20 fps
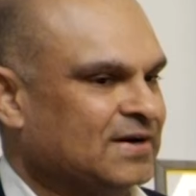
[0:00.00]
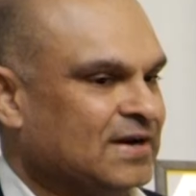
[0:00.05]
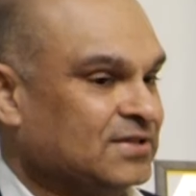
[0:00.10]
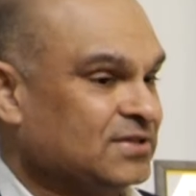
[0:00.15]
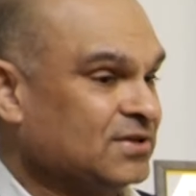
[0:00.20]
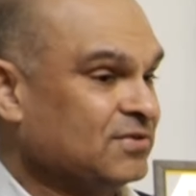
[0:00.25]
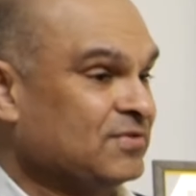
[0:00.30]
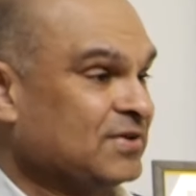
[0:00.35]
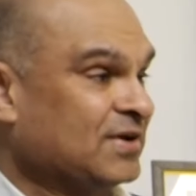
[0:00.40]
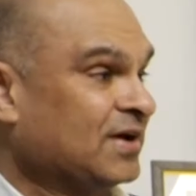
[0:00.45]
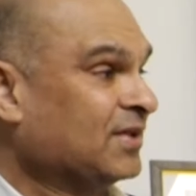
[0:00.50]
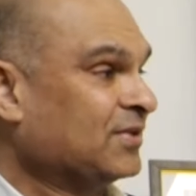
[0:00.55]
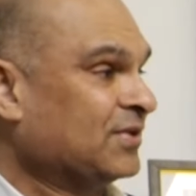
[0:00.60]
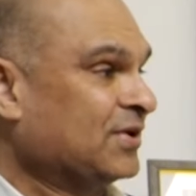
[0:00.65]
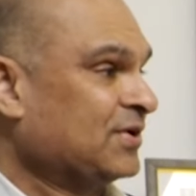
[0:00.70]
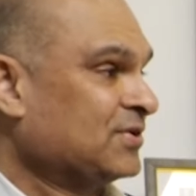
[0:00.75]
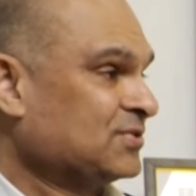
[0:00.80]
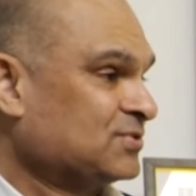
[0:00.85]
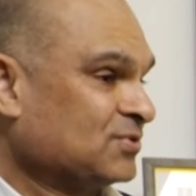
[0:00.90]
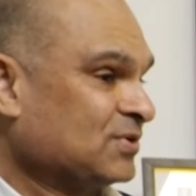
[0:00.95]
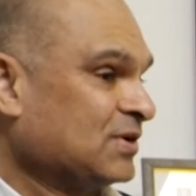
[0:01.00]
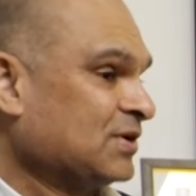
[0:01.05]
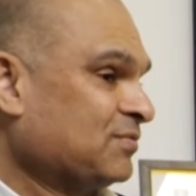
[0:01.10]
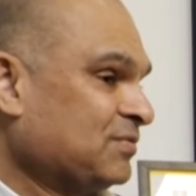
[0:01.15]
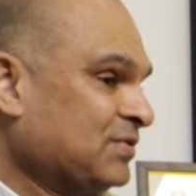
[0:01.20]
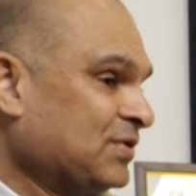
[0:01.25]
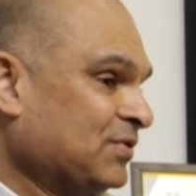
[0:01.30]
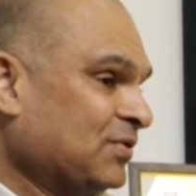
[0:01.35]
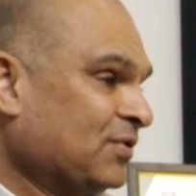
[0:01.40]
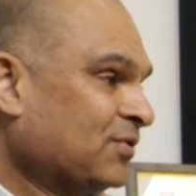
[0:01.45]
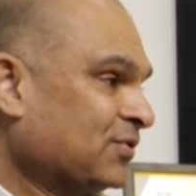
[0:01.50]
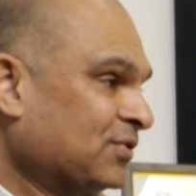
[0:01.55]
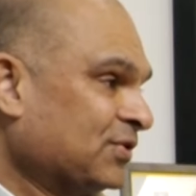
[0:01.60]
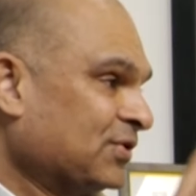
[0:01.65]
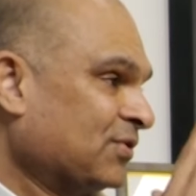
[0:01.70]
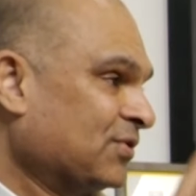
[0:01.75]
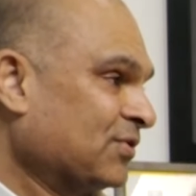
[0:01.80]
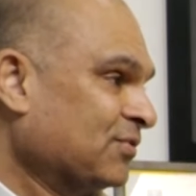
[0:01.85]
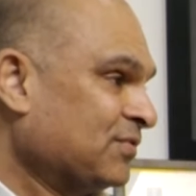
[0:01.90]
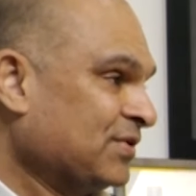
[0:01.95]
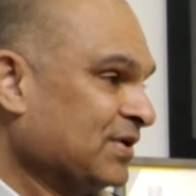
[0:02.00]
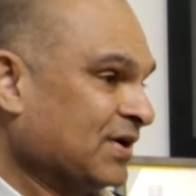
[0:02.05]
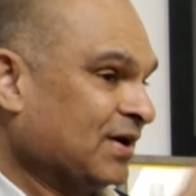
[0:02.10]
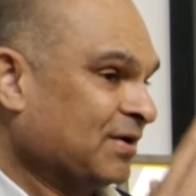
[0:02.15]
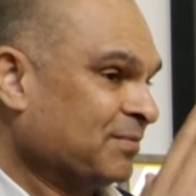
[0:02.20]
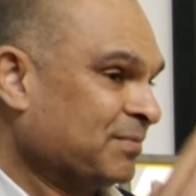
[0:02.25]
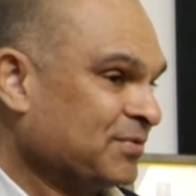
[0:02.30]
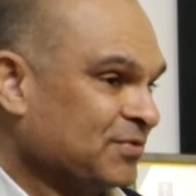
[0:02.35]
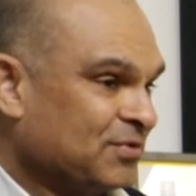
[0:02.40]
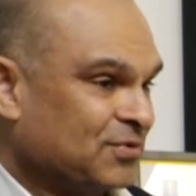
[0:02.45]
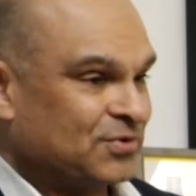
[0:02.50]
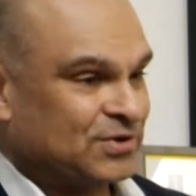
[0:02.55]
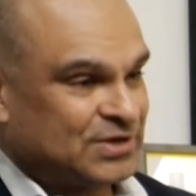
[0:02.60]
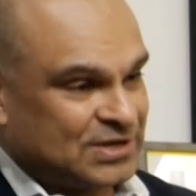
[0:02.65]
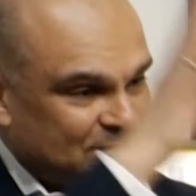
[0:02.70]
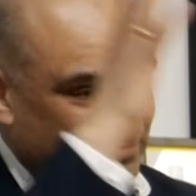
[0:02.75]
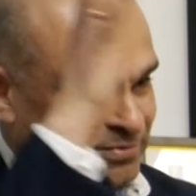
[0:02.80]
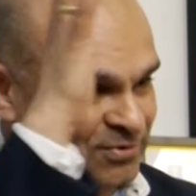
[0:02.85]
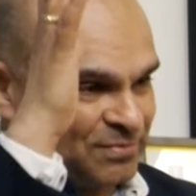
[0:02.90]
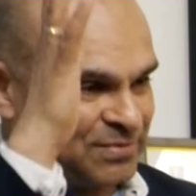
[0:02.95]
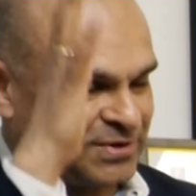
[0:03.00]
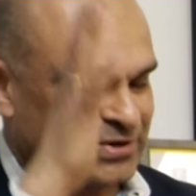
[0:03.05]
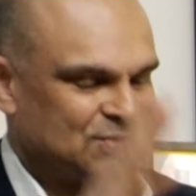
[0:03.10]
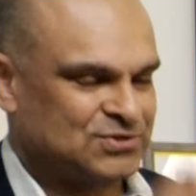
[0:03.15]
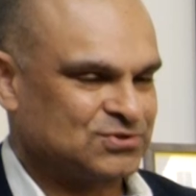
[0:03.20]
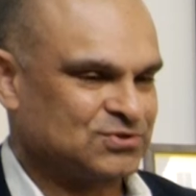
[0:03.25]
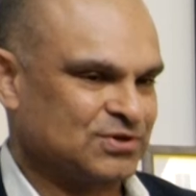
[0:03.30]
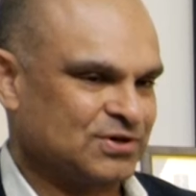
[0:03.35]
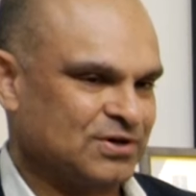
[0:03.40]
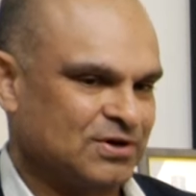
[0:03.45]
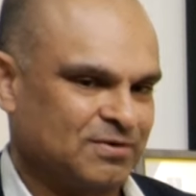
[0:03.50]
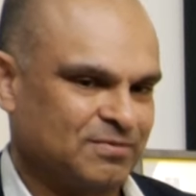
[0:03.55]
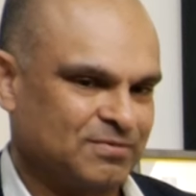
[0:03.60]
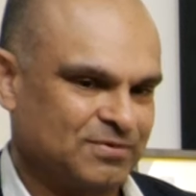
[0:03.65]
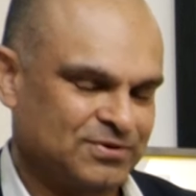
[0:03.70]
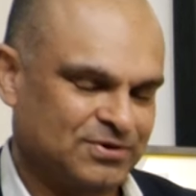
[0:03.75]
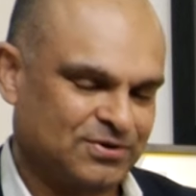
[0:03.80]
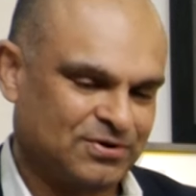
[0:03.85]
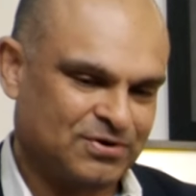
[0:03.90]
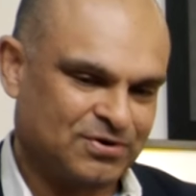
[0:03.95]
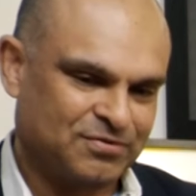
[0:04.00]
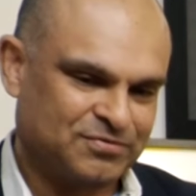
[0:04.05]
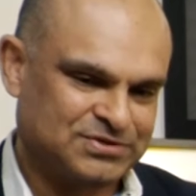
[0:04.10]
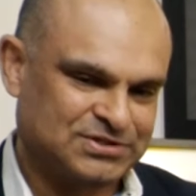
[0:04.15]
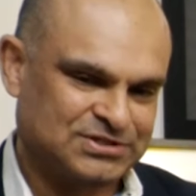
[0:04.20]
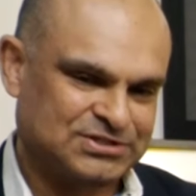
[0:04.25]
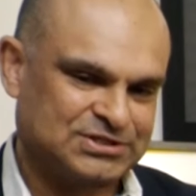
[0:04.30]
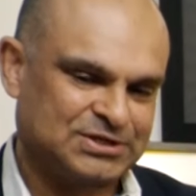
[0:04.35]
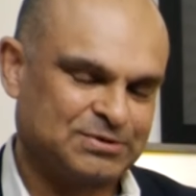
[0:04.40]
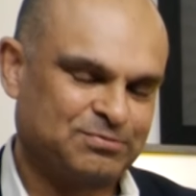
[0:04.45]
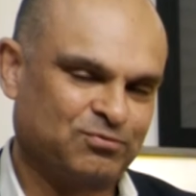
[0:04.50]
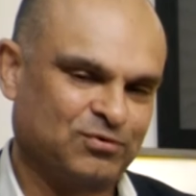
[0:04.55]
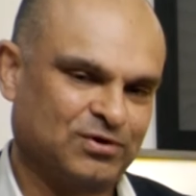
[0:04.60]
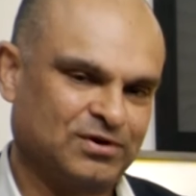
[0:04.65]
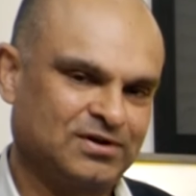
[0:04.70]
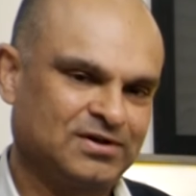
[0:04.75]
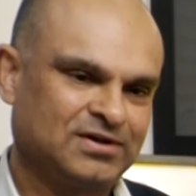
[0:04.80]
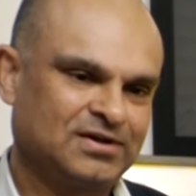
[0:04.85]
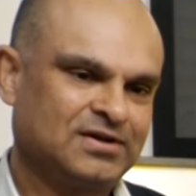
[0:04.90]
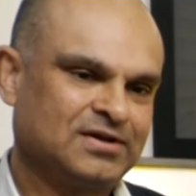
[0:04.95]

And I think we are there. It's not like we are not on the curve. We are, but we got to keep on making sure the curve is a steep one.